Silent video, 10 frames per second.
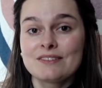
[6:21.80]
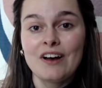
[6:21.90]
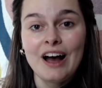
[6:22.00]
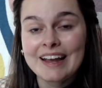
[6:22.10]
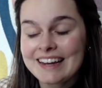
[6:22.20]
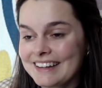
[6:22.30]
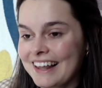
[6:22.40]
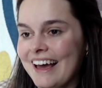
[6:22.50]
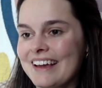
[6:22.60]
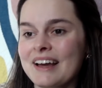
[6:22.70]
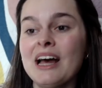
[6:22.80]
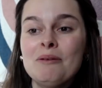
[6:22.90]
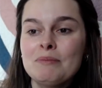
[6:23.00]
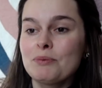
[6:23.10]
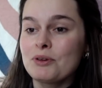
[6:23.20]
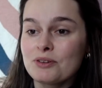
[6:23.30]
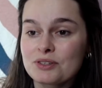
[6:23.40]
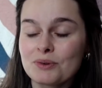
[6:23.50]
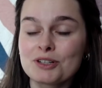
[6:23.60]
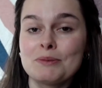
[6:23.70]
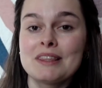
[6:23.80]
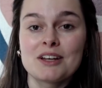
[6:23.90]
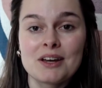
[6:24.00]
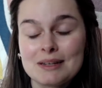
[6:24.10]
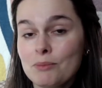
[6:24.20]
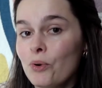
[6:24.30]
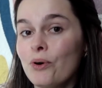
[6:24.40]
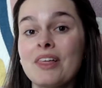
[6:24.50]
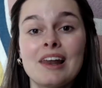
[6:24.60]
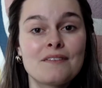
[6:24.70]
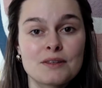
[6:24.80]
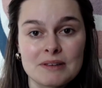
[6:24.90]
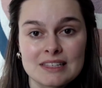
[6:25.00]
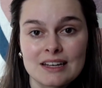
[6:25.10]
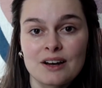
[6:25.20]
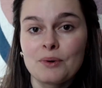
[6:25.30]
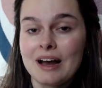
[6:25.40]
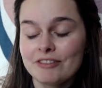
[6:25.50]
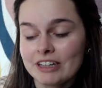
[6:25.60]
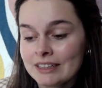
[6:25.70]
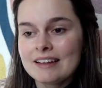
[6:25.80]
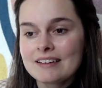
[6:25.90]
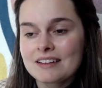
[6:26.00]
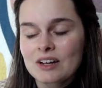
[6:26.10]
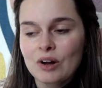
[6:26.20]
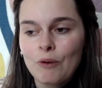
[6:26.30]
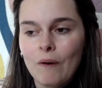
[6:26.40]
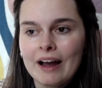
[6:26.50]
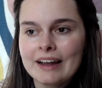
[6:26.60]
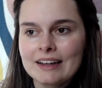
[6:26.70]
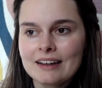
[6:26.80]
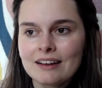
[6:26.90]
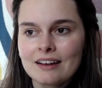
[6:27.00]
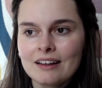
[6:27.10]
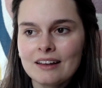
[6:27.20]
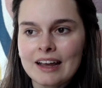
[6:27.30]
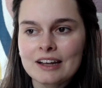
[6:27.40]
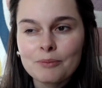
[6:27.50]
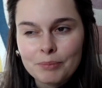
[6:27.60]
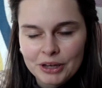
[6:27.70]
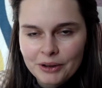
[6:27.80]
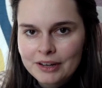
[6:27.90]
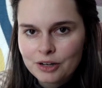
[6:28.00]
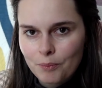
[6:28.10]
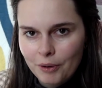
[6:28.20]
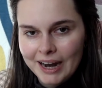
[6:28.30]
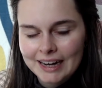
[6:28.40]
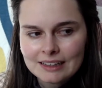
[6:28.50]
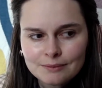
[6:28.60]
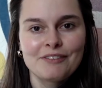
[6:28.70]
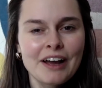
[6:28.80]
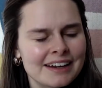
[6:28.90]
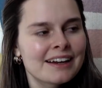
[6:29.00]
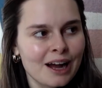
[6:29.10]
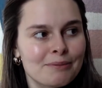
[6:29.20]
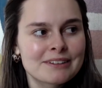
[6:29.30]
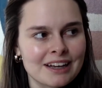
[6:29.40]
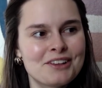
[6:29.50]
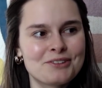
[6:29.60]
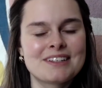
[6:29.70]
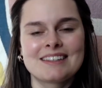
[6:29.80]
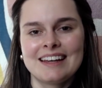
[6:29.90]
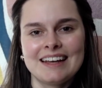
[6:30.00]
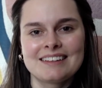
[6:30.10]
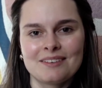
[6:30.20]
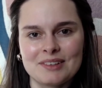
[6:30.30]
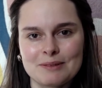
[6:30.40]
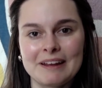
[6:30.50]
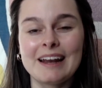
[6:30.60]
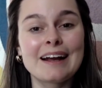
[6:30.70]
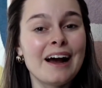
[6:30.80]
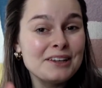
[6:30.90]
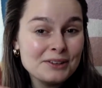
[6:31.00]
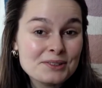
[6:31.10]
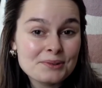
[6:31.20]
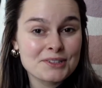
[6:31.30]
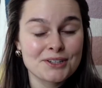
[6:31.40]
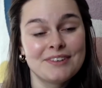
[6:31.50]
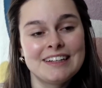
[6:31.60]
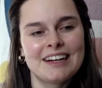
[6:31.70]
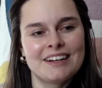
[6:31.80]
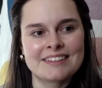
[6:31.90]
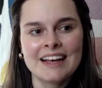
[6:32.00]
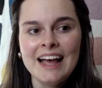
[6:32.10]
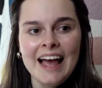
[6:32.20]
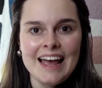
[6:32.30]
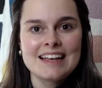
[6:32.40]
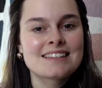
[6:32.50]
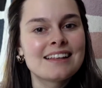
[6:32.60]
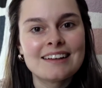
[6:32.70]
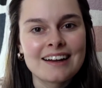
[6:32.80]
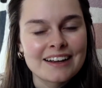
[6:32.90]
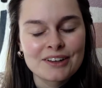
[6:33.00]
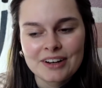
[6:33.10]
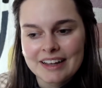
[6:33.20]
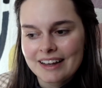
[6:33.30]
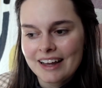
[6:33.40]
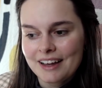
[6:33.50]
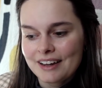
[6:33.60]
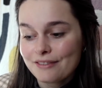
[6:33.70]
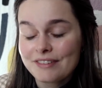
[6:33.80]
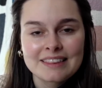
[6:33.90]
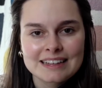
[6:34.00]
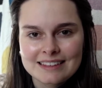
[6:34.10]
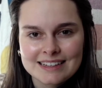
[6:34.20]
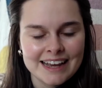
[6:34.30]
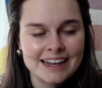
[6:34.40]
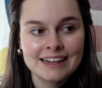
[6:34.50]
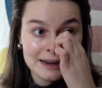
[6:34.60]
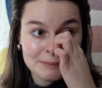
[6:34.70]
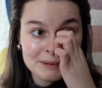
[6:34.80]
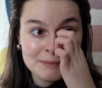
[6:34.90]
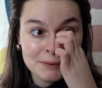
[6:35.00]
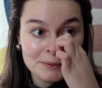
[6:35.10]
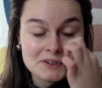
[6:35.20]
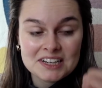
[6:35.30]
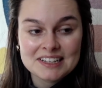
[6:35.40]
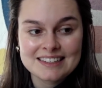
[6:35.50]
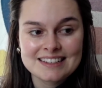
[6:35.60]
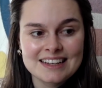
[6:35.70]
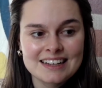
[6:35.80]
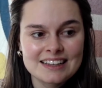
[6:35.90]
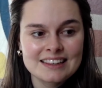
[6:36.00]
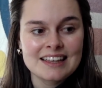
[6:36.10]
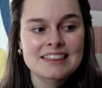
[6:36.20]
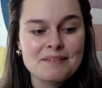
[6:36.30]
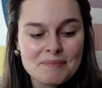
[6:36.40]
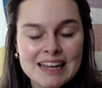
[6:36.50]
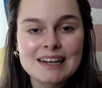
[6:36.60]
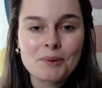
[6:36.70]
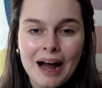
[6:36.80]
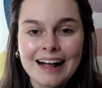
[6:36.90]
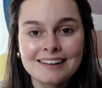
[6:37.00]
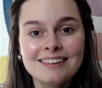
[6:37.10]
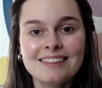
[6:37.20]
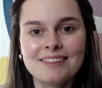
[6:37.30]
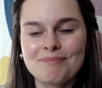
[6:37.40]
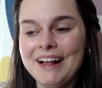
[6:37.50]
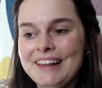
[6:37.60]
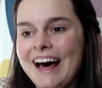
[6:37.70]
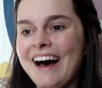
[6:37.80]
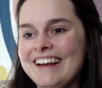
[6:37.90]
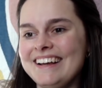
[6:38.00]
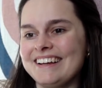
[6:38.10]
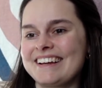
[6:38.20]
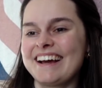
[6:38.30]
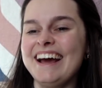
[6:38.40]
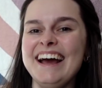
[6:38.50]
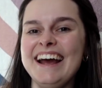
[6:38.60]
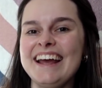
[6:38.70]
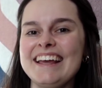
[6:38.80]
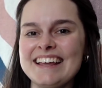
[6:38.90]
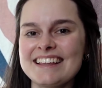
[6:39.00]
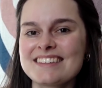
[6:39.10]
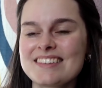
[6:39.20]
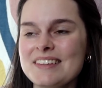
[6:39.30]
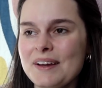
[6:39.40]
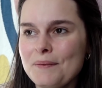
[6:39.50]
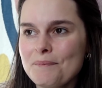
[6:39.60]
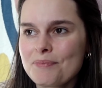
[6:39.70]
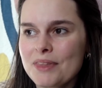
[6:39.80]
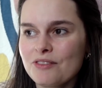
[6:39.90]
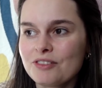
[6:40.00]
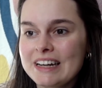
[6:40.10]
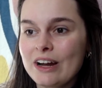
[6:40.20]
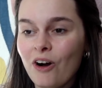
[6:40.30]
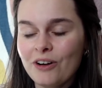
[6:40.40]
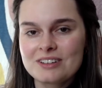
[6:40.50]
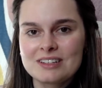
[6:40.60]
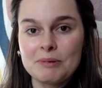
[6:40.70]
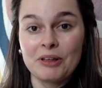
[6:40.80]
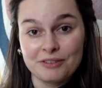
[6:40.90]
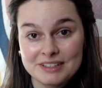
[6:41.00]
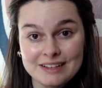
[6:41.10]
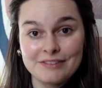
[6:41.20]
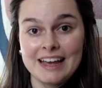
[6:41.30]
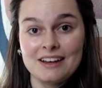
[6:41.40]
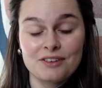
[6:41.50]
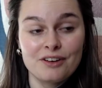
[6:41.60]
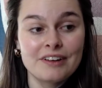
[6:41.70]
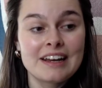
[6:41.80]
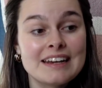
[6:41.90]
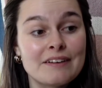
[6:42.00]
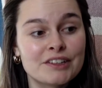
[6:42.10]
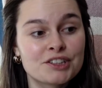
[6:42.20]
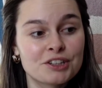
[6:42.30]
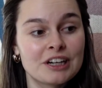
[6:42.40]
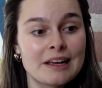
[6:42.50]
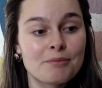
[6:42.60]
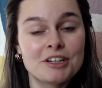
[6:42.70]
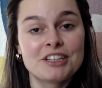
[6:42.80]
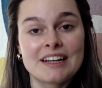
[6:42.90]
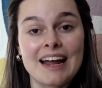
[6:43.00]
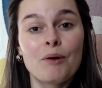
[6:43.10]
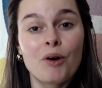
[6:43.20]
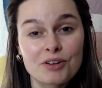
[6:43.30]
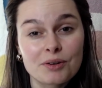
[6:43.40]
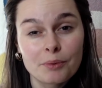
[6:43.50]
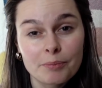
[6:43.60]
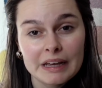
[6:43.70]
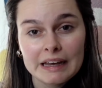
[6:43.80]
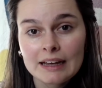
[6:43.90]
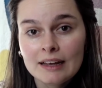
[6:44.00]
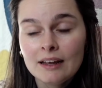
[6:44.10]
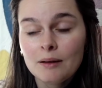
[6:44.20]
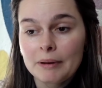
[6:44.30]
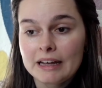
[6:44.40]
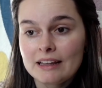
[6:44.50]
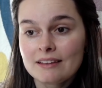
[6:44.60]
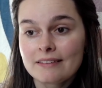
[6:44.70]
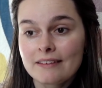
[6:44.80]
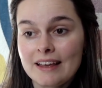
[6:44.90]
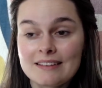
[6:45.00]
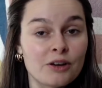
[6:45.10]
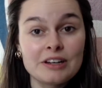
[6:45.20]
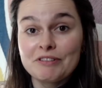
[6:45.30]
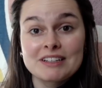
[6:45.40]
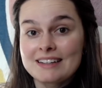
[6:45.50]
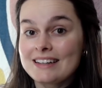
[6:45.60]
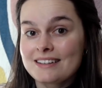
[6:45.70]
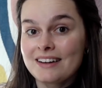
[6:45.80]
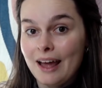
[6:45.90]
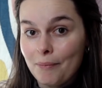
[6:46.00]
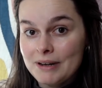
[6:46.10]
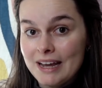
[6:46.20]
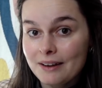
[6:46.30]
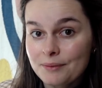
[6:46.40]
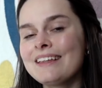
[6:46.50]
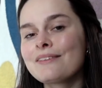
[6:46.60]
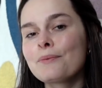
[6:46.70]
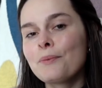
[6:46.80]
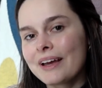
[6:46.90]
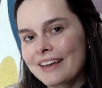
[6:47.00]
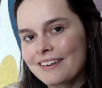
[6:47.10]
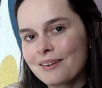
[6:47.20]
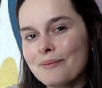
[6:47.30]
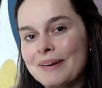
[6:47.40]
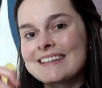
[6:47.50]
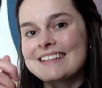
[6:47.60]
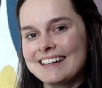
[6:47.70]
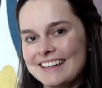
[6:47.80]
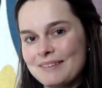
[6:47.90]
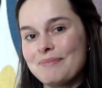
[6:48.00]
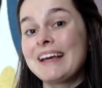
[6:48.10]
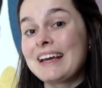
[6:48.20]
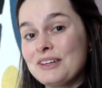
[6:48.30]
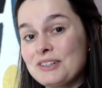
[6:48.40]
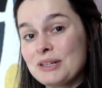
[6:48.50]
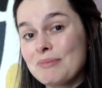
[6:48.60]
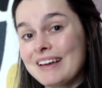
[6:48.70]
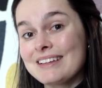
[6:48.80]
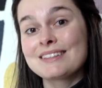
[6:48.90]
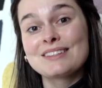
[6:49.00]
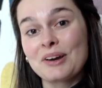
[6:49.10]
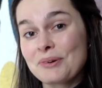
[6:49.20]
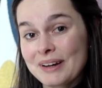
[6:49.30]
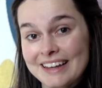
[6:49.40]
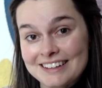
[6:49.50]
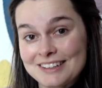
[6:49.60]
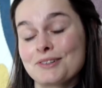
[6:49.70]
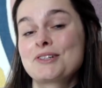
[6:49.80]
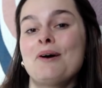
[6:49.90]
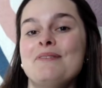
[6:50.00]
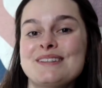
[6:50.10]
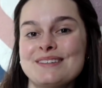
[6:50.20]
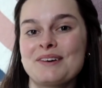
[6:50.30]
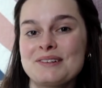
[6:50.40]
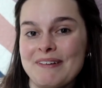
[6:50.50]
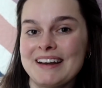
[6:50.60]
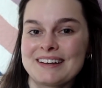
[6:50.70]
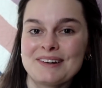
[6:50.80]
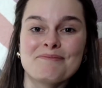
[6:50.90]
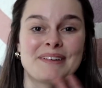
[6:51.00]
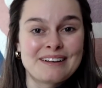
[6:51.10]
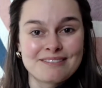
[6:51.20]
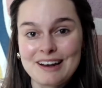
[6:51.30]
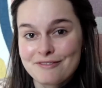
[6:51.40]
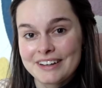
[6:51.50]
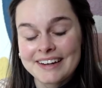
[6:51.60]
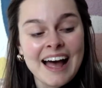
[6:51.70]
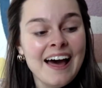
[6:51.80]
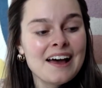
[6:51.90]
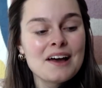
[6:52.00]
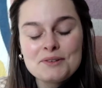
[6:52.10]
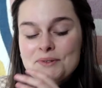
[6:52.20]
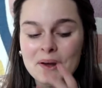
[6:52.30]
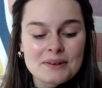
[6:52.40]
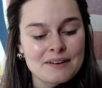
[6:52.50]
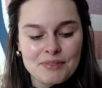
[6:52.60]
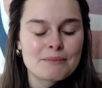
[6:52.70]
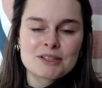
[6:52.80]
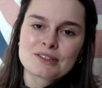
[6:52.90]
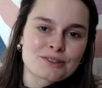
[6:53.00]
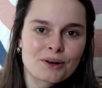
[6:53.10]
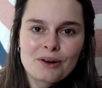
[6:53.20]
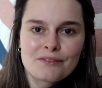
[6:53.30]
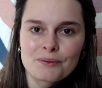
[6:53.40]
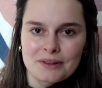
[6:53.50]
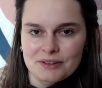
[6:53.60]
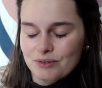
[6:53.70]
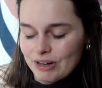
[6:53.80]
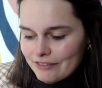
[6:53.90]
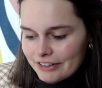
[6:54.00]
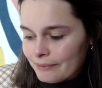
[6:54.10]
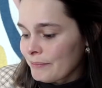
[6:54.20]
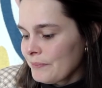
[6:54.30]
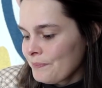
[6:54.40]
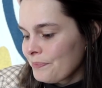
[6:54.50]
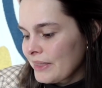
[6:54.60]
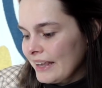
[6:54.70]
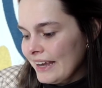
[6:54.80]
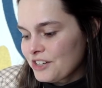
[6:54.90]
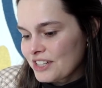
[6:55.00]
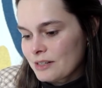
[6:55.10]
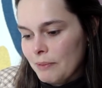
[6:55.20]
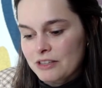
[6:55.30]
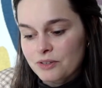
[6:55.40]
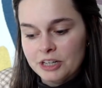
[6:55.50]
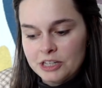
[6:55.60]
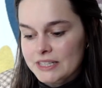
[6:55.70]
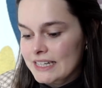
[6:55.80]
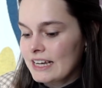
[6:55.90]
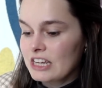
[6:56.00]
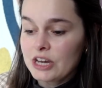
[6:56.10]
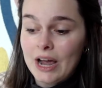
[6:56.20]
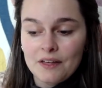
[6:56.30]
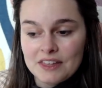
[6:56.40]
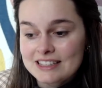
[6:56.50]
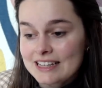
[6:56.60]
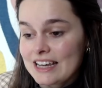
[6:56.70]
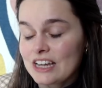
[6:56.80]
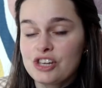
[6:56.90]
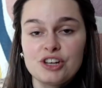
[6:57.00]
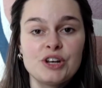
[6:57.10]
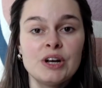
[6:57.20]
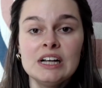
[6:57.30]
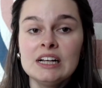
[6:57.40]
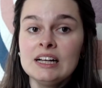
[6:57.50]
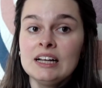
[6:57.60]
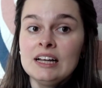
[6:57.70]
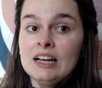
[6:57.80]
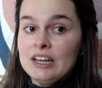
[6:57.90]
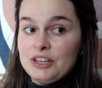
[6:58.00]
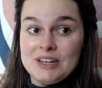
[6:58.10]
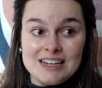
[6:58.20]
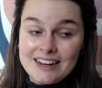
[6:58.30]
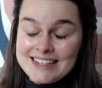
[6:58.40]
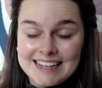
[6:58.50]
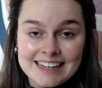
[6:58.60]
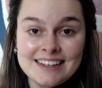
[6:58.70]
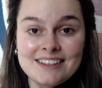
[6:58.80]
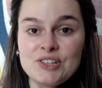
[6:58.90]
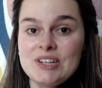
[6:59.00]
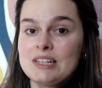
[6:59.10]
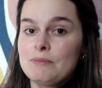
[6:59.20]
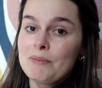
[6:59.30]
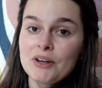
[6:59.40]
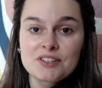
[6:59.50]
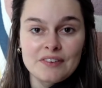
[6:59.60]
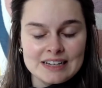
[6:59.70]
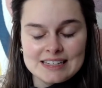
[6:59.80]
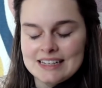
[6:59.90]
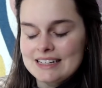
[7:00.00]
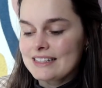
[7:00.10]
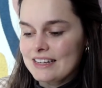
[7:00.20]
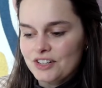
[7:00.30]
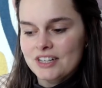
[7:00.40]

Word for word: fine like people used to watch me they don't anymore their lives are busier whatever it doesn't quite like compute in your brain i've heard it a couple of times recently someone's been like i used to watch your videos hazel and i got it at an event the other day like people will just they, they mean well but like it's really odd to be on the receiving end of and i never truly appreciated how odd it would be because it's only recently started happening. It's weird, basically. Being a YouTuber is so weird. Your job is so dependent on being relevant, and you don't have that much control over whether you're relevant. It just depends on who's seeing you, how they're seeing you. You need ideas, you need to be motivated, etc.,